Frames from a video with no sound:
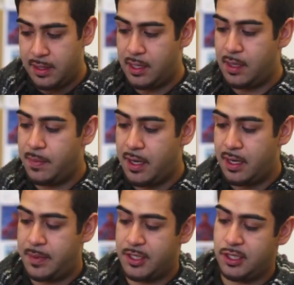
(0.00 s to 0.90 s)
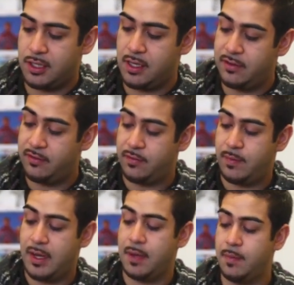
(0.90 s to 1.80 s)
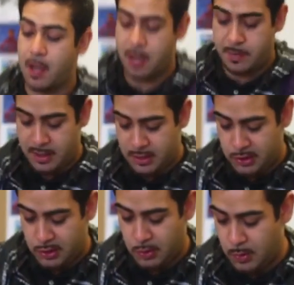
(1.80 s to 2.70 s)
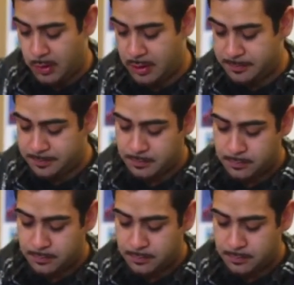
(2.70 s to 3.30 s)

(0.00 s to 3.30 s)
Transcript: And then I brought a picture of my mom in school.